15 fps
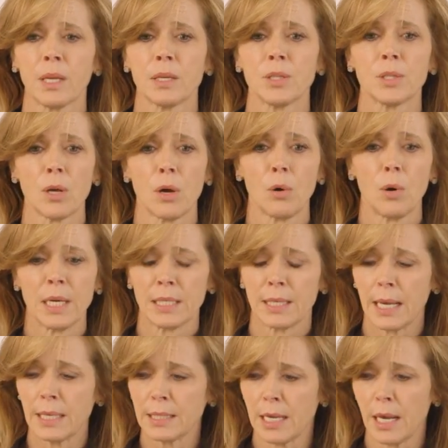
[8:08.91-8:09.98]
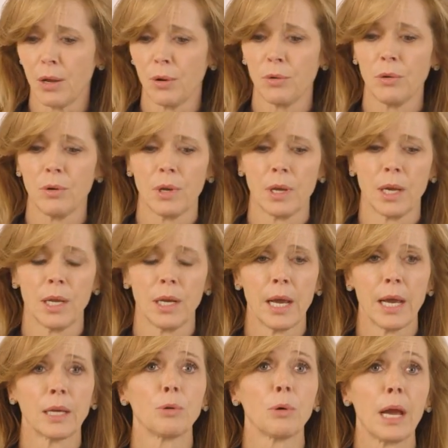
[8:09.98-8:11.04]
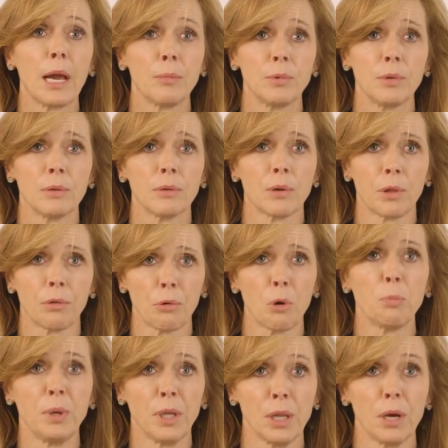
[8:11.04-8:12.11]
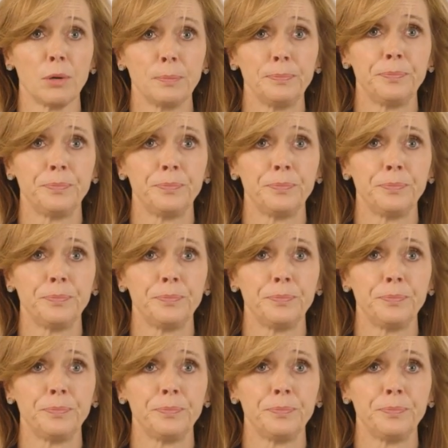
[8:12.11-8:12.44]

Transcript: So I sat down and I grabbed a throw pillow.